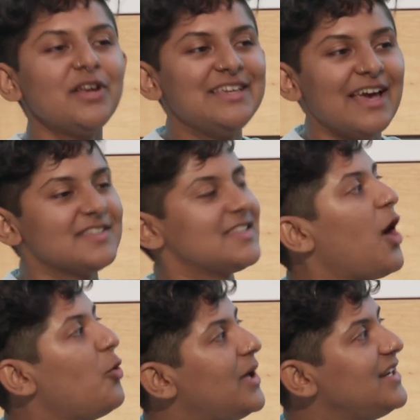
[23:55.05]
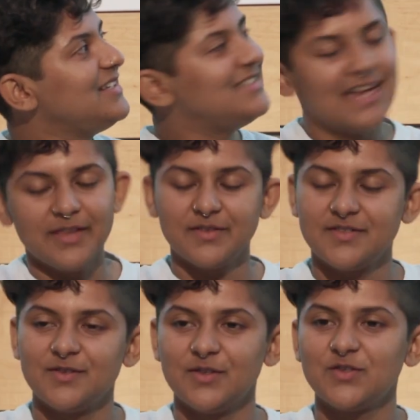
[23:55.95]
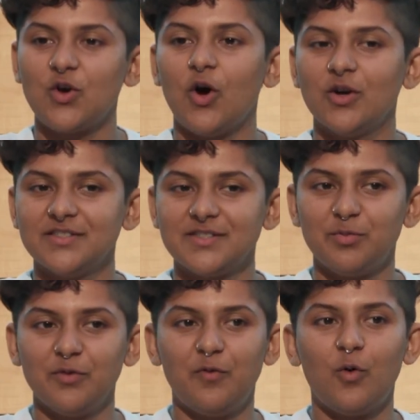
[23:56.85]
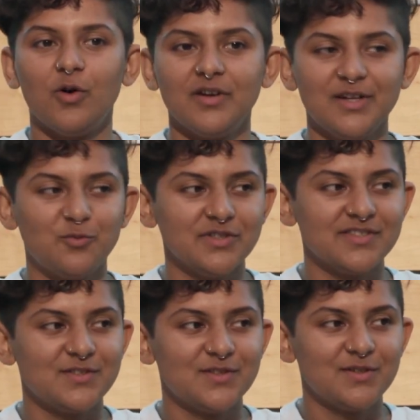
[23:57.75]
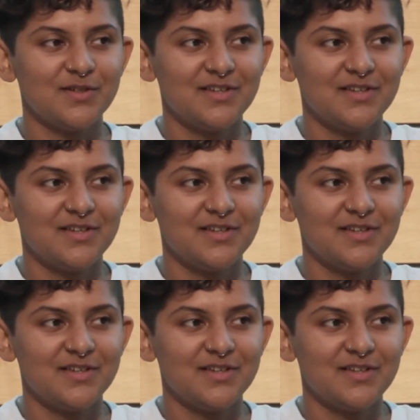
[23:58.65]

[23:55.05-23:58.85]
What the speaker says: to guess how many deaths this caused before it was